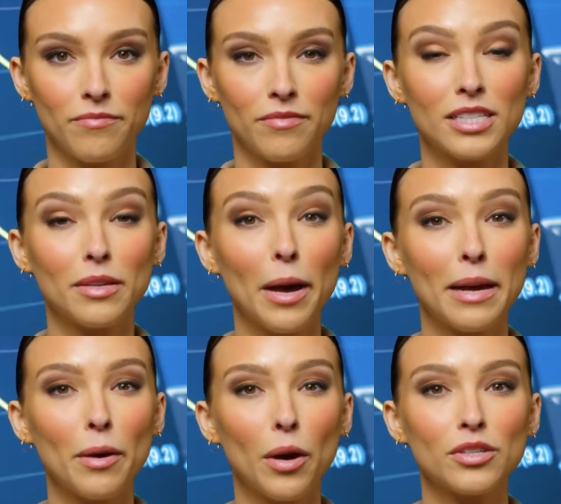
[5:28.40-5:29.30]

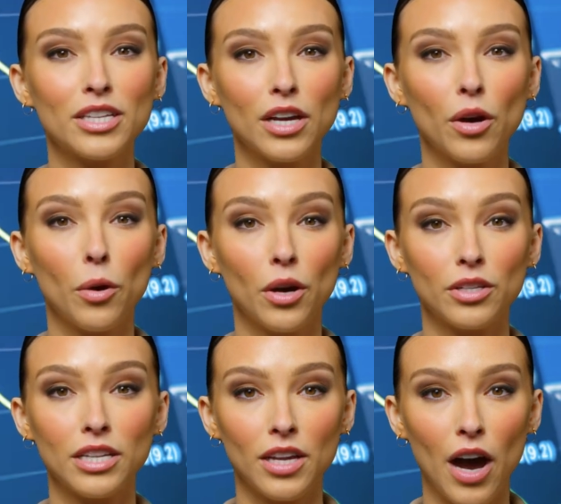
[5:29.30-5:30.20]
Despite posting a
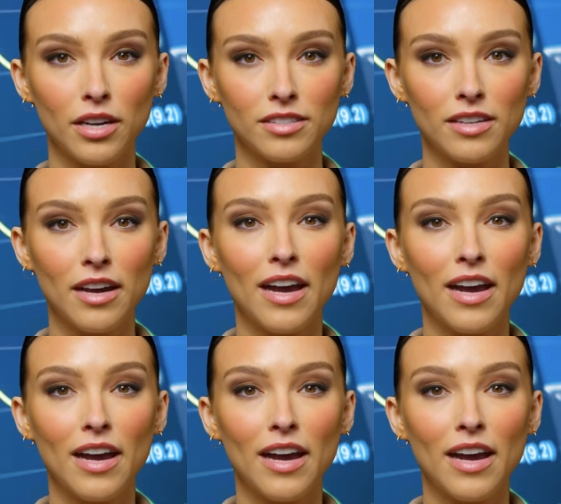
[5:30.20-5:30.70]
quarterly loss,